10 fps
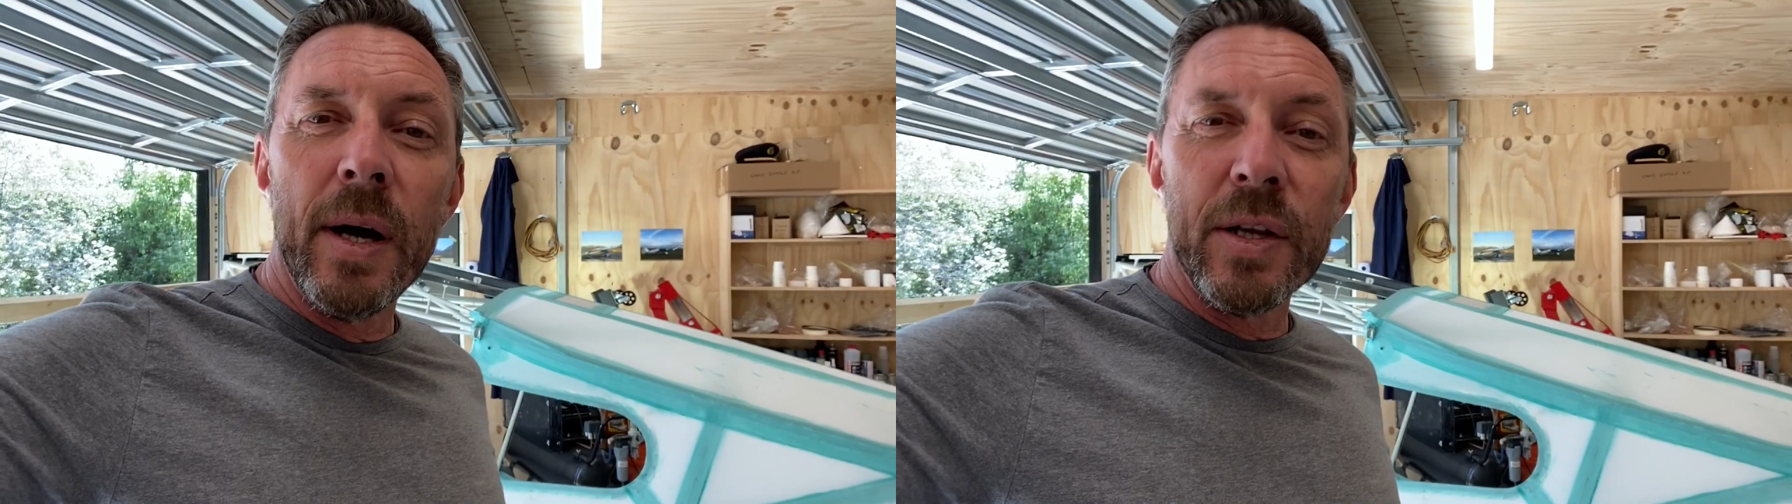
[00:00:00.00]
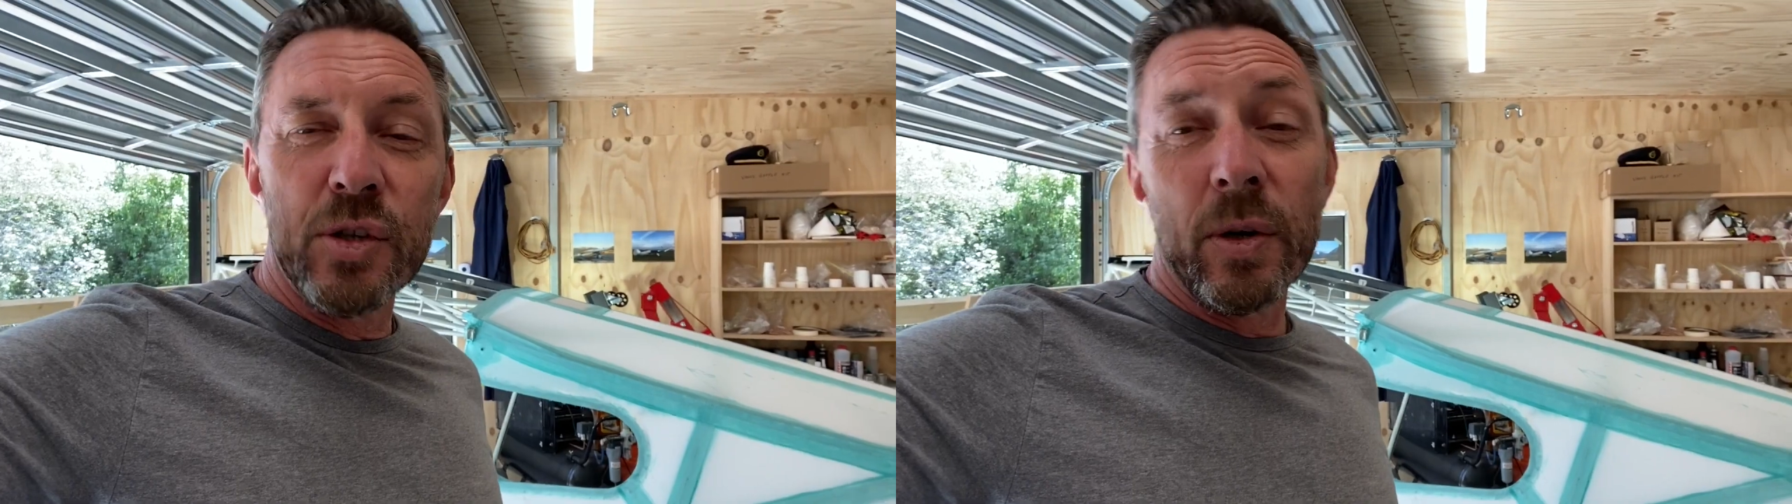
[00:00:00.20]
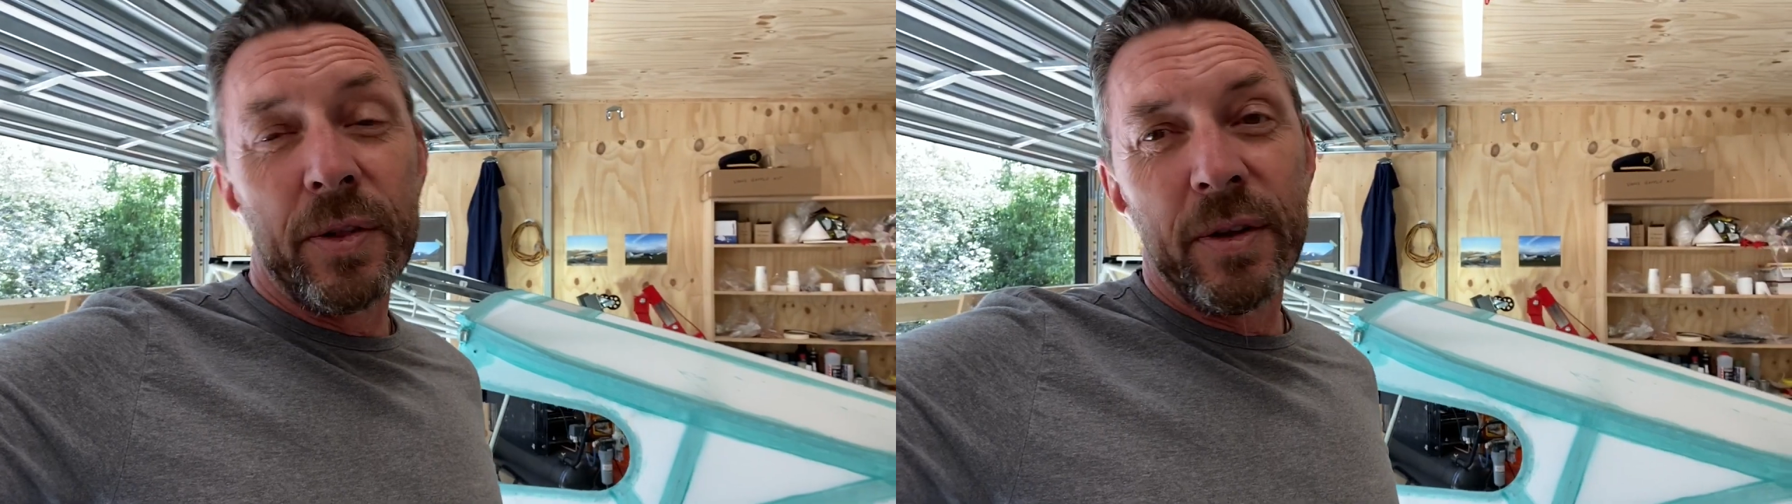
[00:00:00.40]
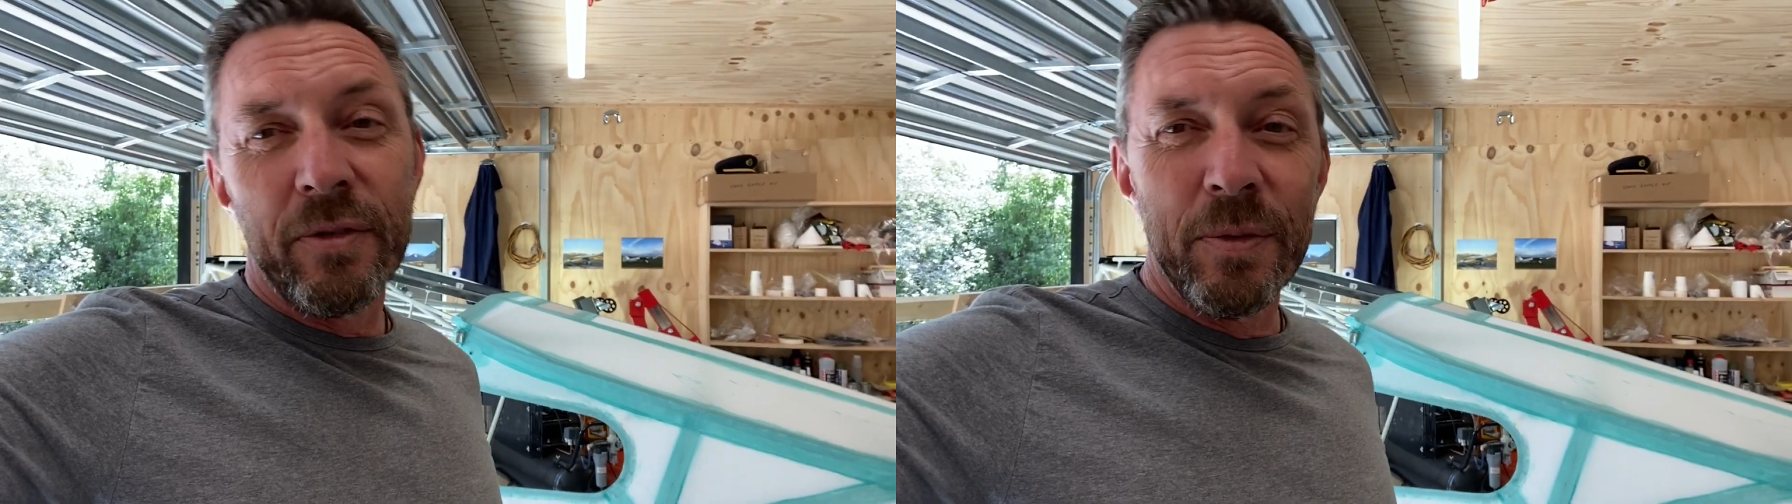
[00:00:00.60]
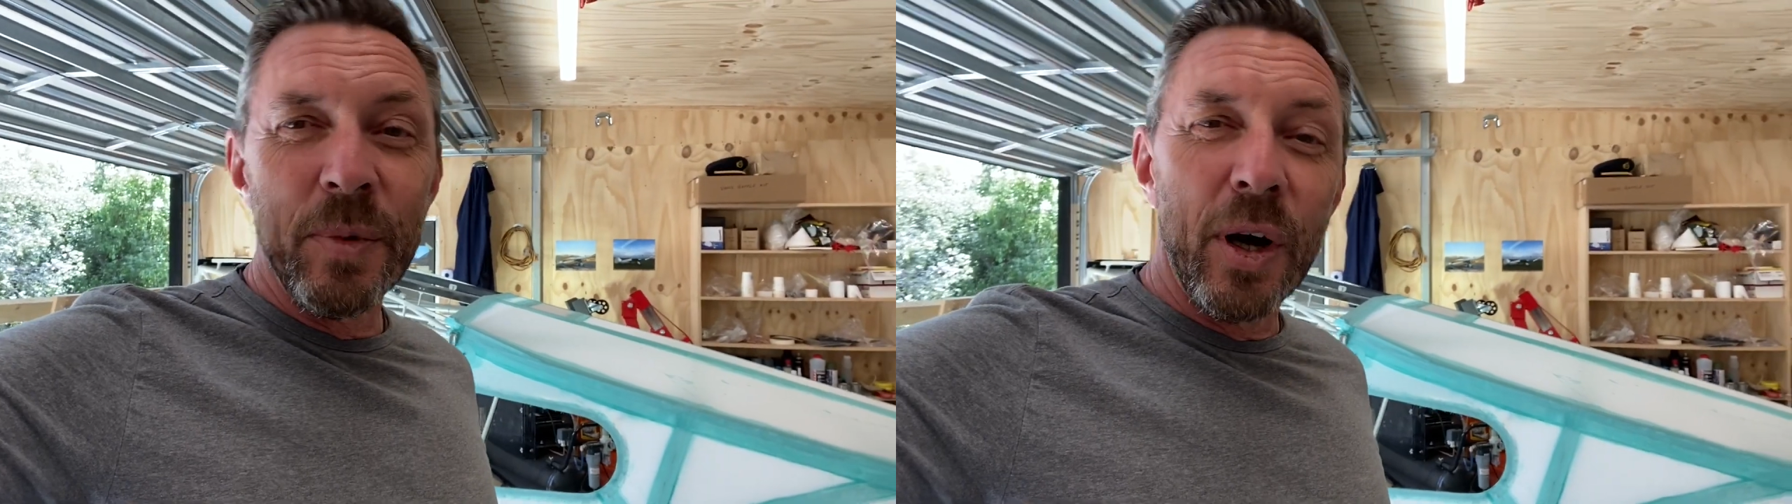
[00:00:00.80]
Jonathan
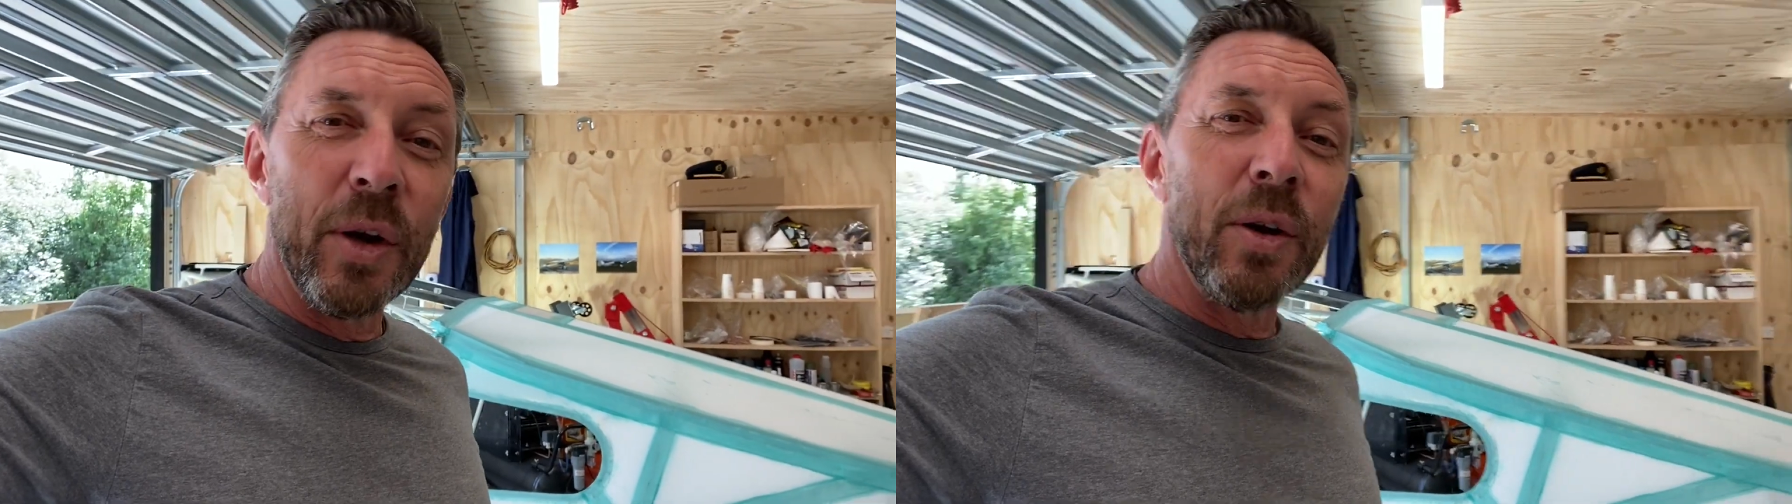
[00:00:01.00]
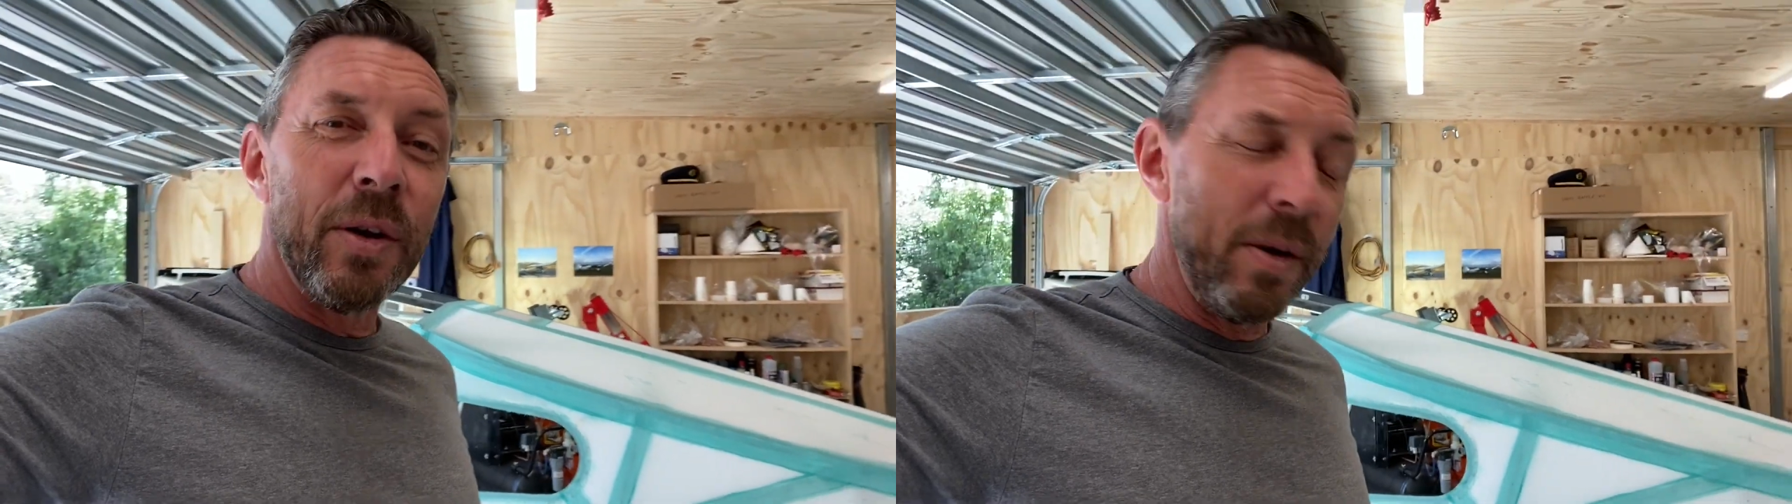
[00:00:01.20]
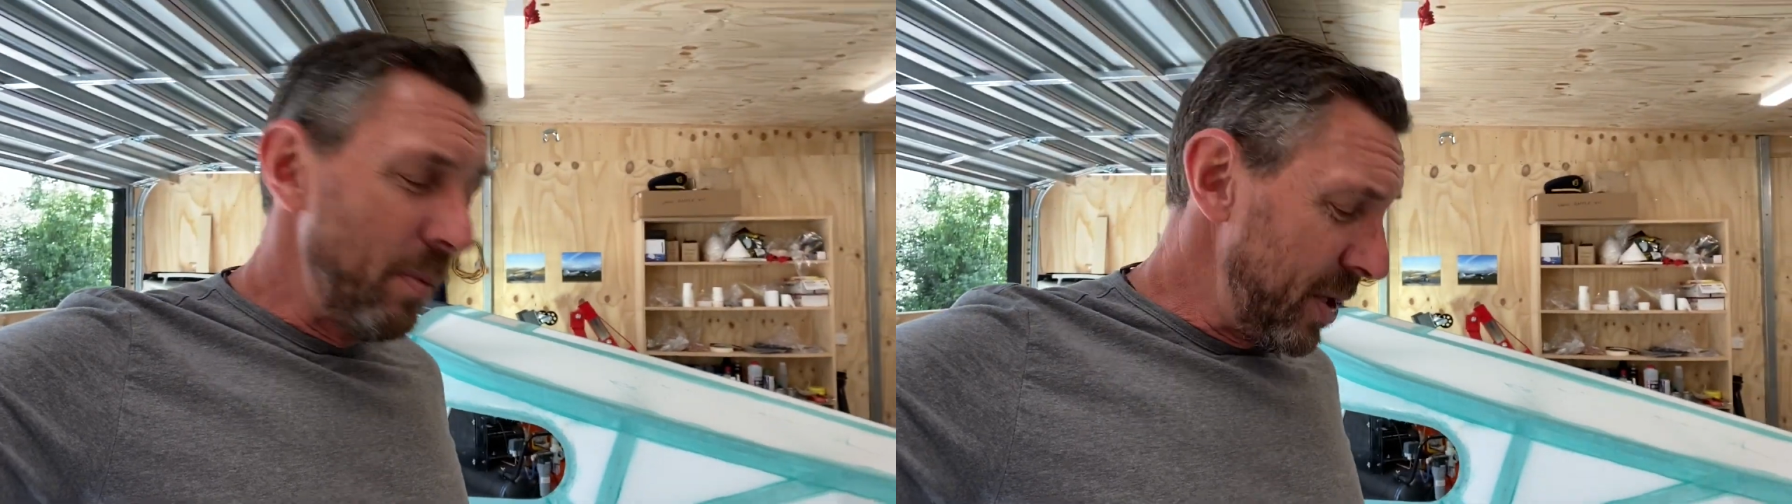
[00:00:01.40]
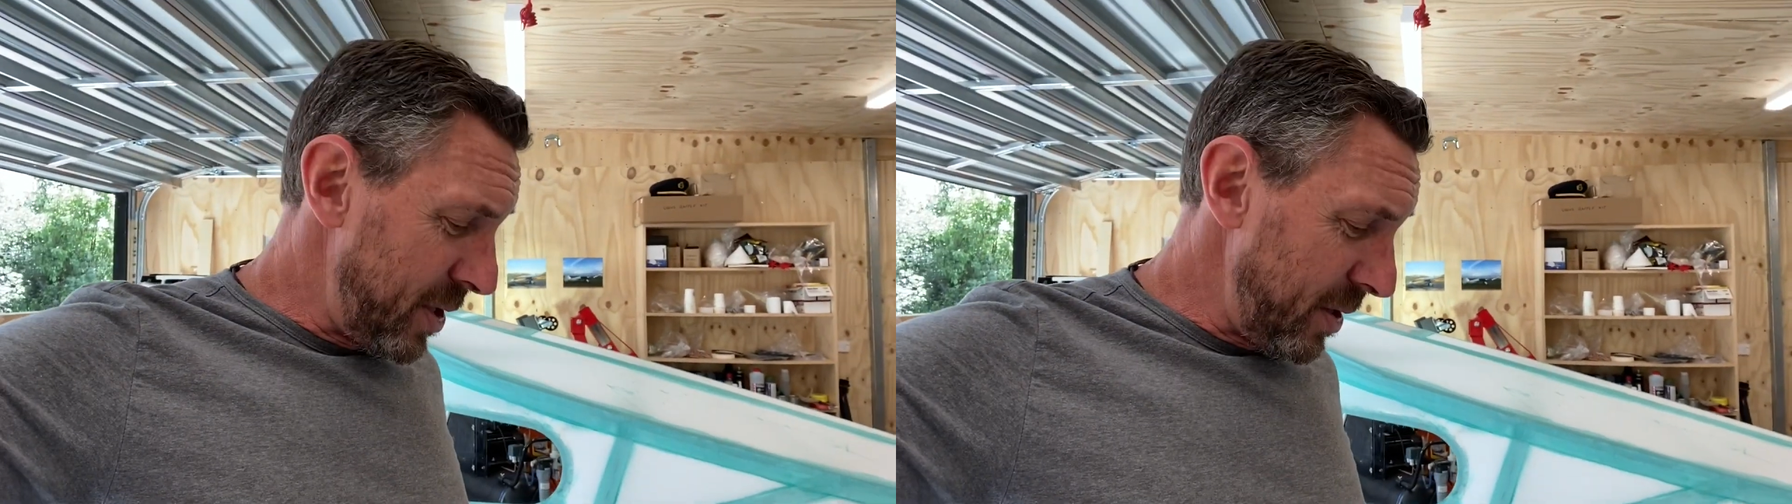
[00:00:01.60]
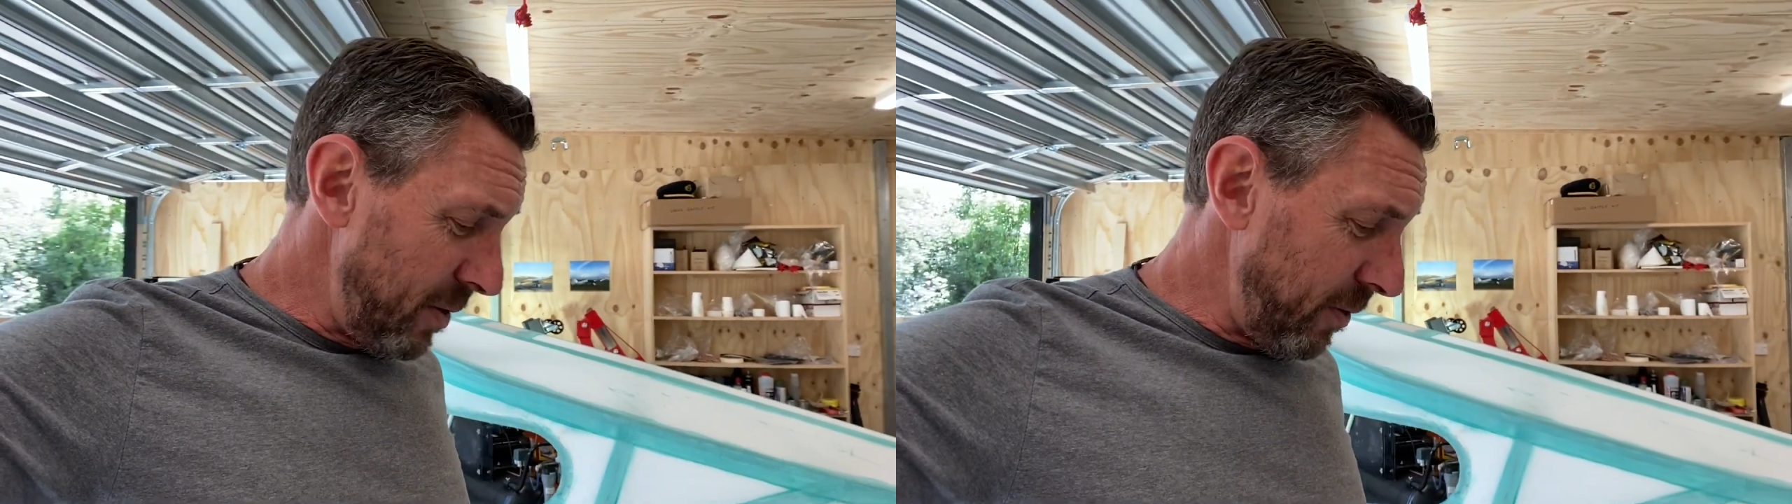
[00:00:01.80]
from Dynon and
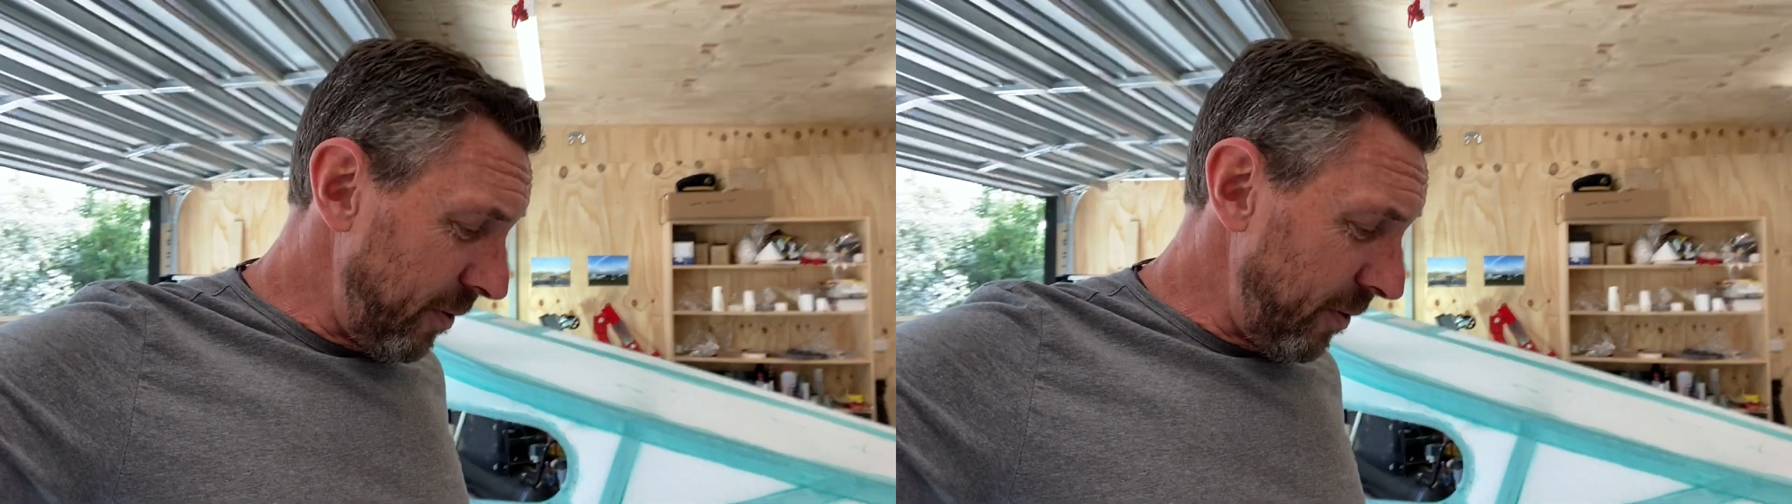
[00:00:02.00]
myself,